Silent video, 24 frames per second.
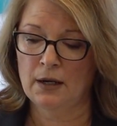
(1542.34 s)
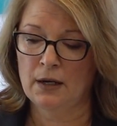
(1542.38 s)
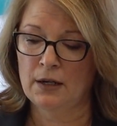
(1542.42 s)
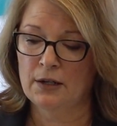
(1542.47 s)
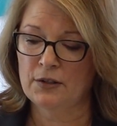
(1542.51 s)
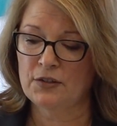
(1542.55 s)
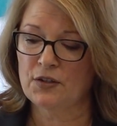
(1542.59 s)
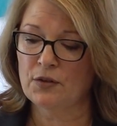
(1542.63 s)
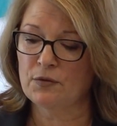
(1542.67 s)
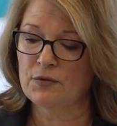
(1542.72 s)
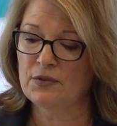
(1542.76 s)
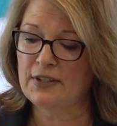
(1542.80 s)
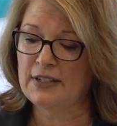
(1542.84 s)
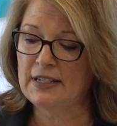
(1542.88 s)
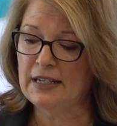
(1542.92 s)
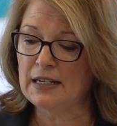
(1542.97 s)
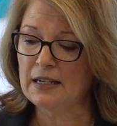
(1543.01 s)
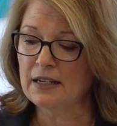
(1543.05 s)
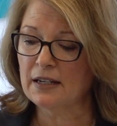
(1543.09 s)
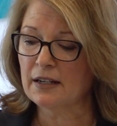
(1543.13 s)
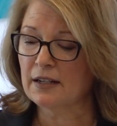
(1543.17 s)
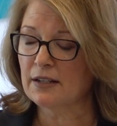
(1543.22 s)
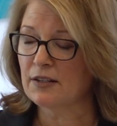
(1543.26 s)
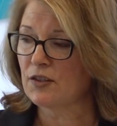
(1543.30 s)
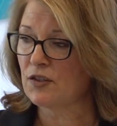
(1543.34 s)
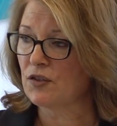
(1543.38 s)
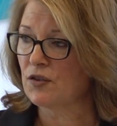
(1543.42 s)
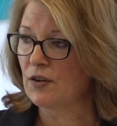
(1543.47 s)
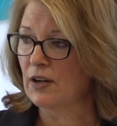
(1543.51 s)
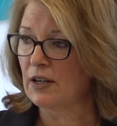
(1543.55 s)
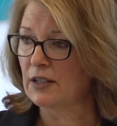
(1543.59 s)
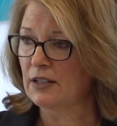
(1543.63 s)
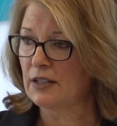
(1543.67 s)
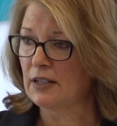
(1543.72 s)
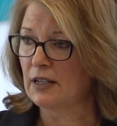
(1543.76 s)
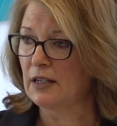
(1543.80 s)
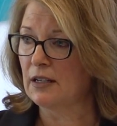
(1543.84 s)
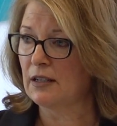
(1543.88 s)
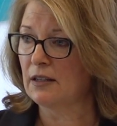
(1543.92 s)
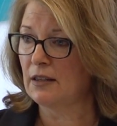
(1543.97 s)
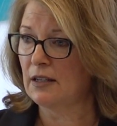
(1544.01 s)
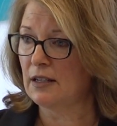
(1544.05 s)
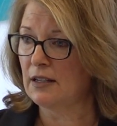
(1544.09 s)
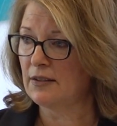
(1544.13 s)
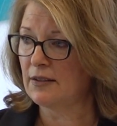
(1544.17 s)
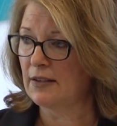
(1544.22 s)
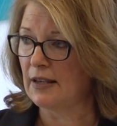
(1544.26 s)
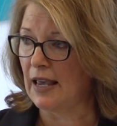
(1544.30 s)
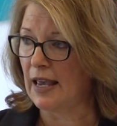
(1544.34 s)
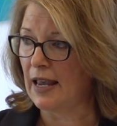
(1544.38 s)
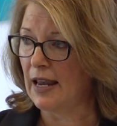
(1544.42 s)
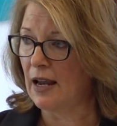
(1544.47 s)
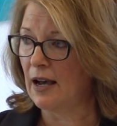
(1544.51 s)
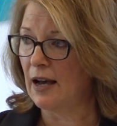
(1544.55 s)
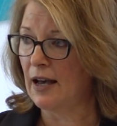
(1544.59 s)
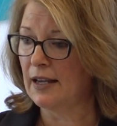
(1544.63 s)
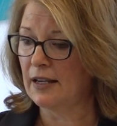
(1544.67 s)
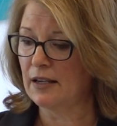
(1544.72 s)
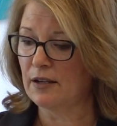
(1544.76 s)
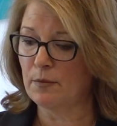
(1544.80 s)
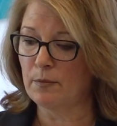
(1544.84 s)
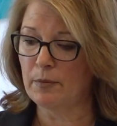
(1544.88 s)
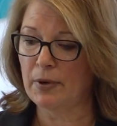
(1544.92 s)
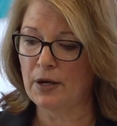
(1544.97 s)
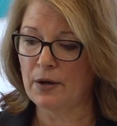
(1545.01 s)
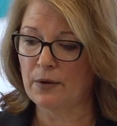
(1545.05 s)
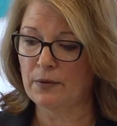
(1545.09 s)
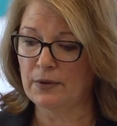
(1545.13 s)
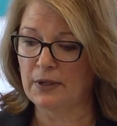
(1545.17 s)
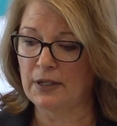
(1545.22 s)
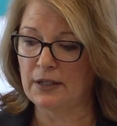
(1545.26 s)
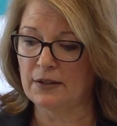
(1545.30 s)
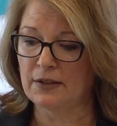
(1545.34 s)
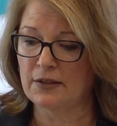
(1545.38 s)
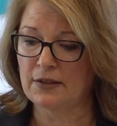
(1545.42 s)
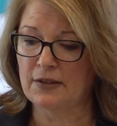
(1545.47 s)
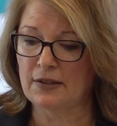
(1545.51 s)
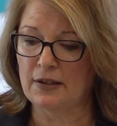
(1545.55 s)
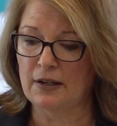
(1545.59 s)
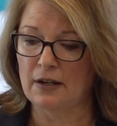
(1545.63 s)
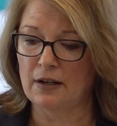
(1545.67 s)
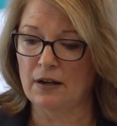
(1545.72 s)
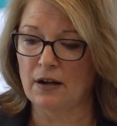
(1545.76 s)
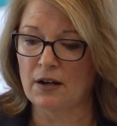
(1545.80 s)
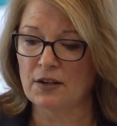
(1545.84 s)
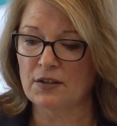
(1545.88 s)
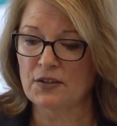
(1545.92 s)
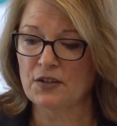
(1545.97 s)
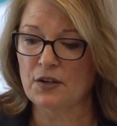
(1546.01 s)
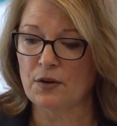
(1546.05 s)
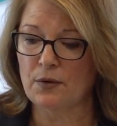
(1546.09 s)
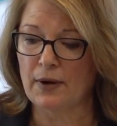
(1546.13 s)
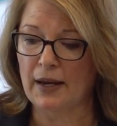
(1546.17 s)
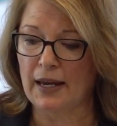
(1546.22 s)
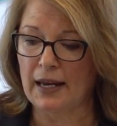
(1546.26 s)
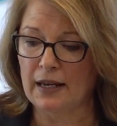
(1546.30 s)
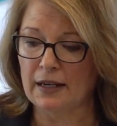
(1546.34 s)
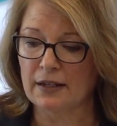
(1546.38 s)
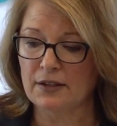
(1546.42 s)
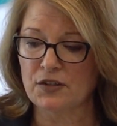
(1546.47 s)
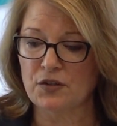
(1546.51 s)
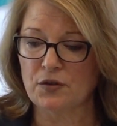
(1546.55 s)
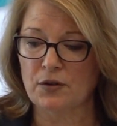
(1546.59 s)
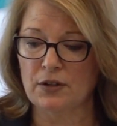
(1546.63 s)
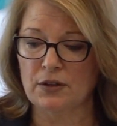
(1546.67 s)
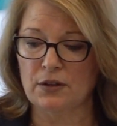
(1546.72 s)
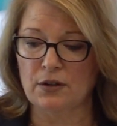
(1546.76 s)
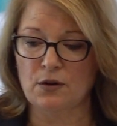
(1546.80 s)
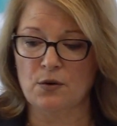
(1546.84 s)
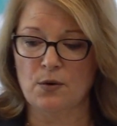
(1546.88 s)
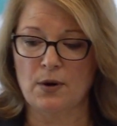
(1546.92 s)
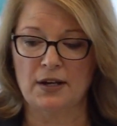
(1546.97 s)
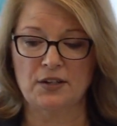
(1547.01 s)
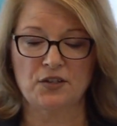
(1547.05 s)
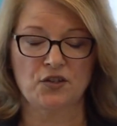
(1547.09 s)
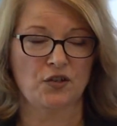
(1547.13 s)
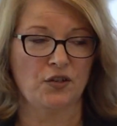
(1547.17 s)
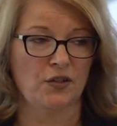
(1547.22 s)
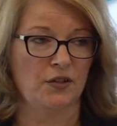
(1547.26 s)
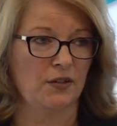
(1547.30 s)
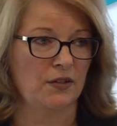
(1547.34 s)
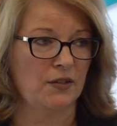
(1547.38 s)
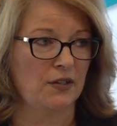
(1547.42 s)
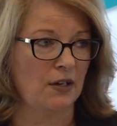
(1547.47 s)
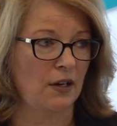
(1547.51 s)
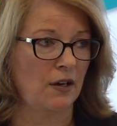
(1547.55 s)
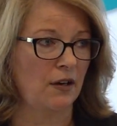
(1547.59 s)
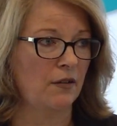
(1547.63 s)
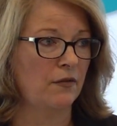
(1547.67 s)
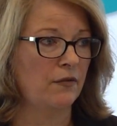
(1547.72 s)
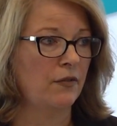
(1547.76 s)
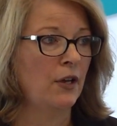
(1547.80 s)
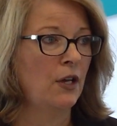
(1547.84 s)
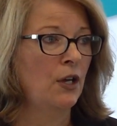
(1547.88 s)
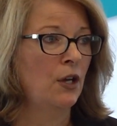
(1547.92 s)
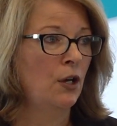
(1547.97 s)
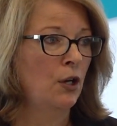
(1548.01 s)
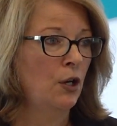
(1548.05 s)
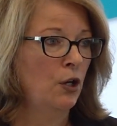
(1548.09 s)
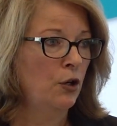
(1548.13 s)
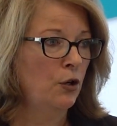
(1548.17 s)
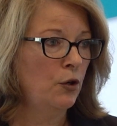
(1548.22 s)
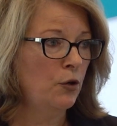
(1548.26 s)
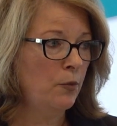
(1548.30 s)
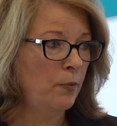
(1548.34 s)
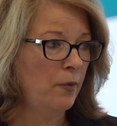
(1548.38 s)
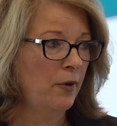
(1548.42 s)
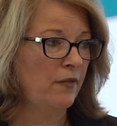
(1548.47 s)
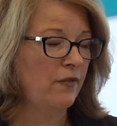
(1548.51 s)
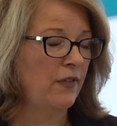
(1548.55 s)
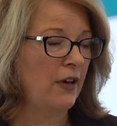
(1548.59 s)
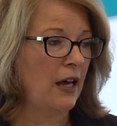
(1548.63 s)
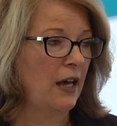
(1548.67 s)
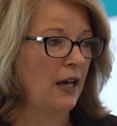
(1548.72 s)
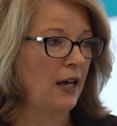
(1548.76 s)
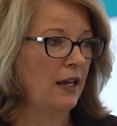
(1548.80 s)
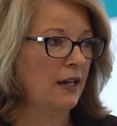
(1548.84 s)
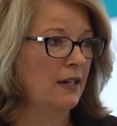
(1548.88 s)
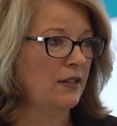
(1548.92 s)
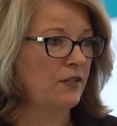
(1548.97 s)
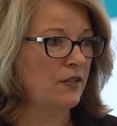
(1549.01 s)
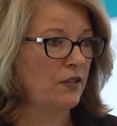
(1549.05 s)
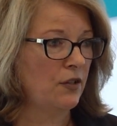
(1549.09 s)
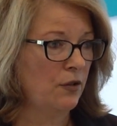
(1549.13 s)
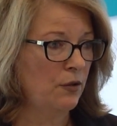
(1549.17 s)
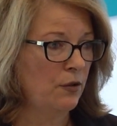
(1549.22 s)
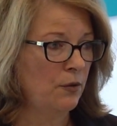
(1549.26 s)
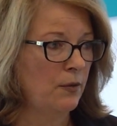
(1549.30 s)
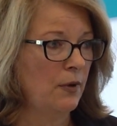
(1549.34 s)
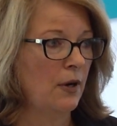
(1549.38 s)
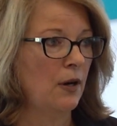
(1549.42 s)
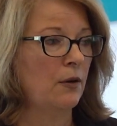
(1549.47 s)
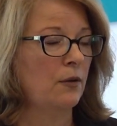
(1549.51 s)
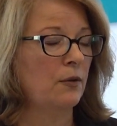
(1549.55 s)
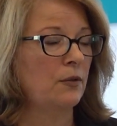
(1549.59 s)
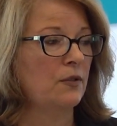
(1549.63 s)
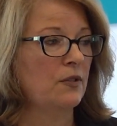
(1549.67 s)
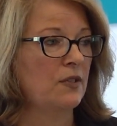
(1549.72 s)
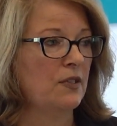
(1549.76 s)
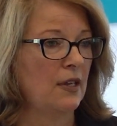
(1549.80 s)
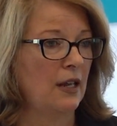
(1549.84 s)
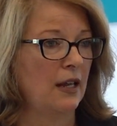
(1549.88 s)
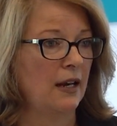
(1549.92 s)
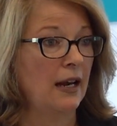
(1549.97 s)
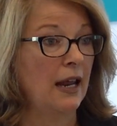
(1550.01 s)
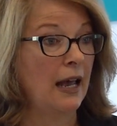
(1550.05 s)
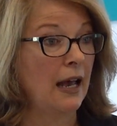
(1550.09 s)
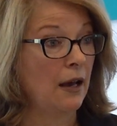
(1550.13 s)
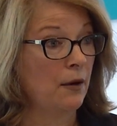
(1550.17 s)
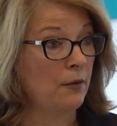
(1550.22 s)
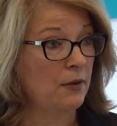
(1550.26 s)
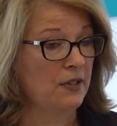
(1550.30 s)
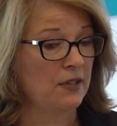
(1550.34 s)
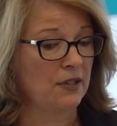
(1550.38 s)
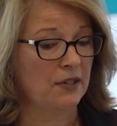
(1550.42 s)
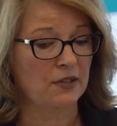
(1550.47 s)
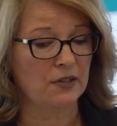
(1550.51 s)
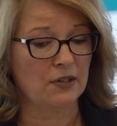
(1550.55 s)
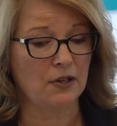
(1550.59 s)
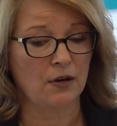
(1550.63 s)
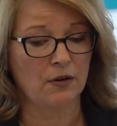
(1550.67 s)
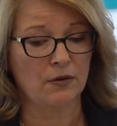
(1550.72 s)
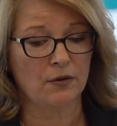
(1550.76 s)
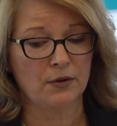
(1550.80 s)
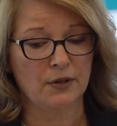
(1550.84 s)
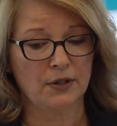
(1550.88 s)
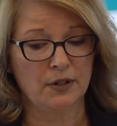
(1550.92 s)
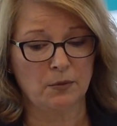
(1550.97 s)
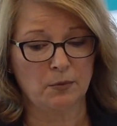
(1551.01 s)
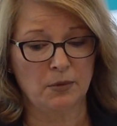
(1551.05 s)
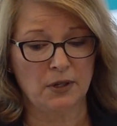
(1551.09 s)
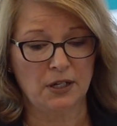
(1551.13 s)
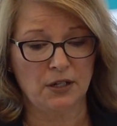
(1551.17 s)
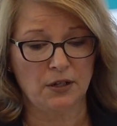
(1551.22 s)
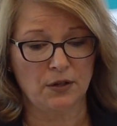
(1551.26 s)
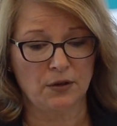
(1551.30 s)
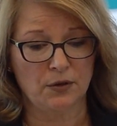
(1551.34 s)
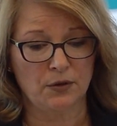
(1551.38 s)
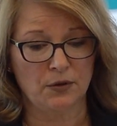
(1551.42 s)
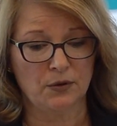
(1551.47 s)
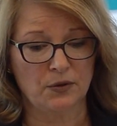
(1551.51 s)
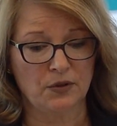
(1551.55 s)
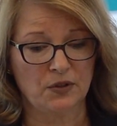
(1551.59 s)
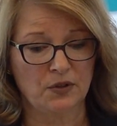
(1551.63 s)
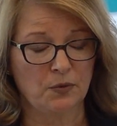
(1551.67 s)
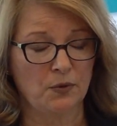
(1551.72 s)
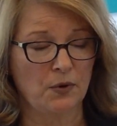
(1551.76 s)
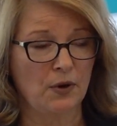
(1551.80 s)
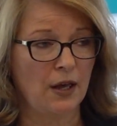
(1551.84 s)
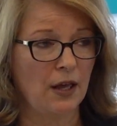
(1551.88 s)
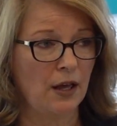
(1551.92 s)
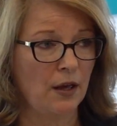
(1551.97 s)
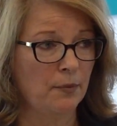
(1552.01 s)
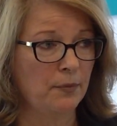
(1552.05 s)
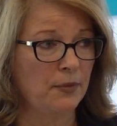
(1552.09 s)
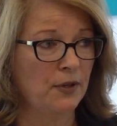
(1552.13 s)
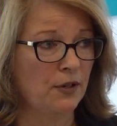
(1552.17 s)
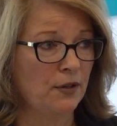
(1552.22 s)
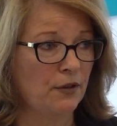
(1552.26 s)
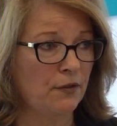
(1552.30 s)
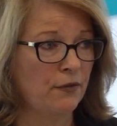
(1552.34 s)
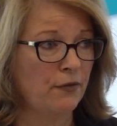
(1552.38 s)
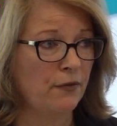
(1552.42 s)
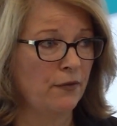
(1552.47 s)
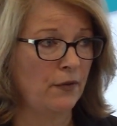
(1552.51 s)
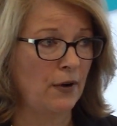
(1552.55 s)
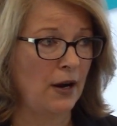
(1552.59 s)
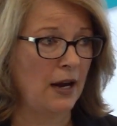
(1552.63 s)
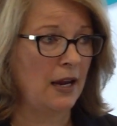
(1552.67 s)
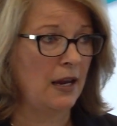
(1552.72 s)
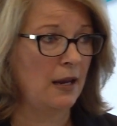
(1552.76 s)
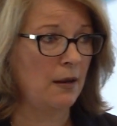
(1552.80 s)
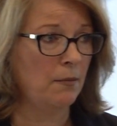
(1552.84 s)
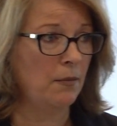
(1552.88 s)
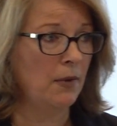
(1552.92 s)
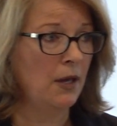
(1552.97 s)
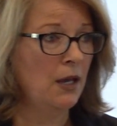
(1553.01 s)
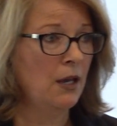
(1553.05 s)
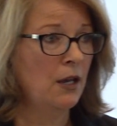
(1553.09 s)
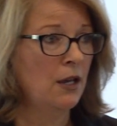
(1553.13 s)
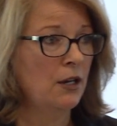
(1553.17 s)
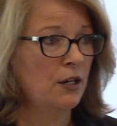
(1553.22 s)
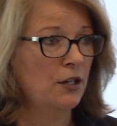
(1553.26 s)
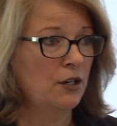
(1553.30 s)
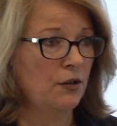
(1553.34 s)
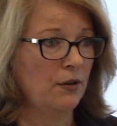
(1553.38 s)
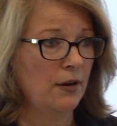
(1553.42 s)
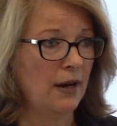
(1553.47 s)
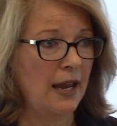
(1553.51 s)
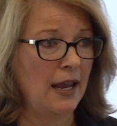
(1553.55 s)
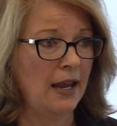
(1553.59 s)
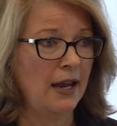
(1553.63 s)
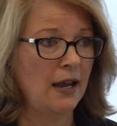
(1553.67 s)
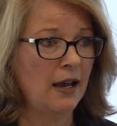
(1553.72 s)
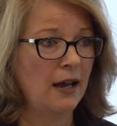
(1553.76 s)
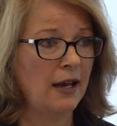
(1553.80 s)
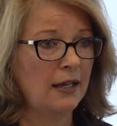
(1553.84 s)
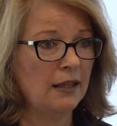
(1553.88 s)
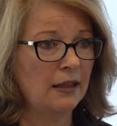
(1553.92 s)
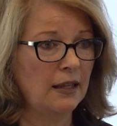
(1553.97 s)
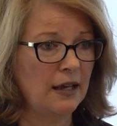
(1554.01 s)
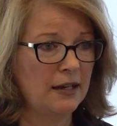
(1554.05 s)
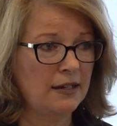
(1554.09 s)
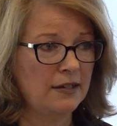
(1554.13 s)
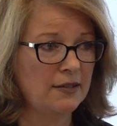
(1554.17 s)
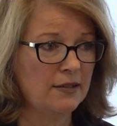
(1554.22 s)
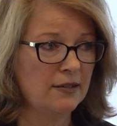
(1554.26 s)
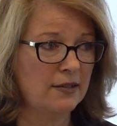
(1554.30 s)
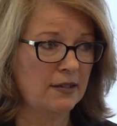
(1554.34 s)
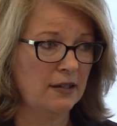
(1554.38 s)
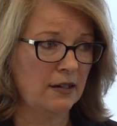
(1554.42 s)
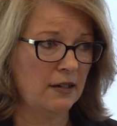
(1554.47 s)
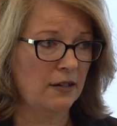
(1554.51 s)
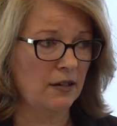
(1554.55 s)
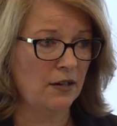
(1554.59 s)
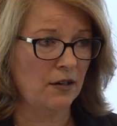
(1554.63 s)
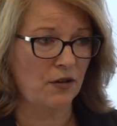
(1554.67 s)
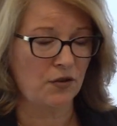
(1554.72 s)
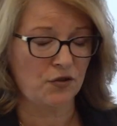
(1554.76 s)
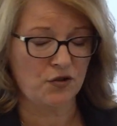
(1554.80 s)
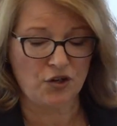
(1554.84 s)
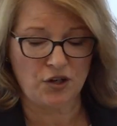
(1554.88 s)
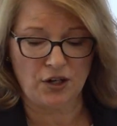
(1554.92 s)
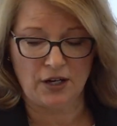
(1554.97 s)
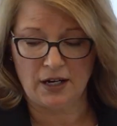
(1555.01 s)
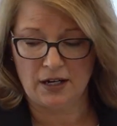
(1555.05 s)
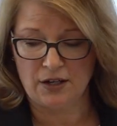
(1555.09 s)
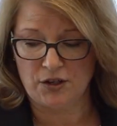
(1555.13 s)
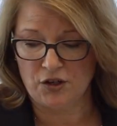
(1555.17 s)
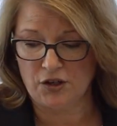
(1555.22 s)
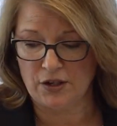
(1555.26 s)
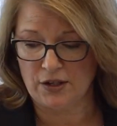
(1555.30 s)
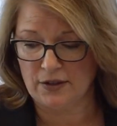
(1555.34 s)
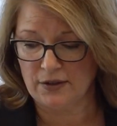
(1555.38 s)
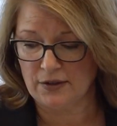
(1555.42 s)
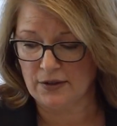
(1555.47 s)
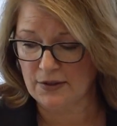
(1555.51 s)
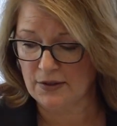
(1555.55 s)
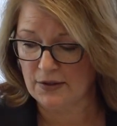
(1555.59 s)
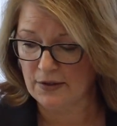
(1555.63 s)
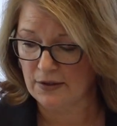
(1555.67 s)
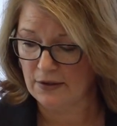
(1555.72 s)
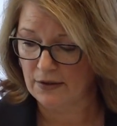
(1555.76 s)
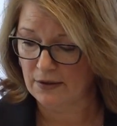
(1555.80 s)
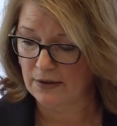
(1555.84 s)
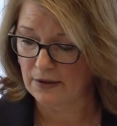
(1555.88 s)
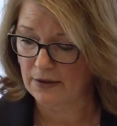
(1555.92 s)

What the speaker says: So deconstructing these AI components and also answering the questions of who provides, who owns, and how is this all going to be used will help you to frame your AI licensing negotiations.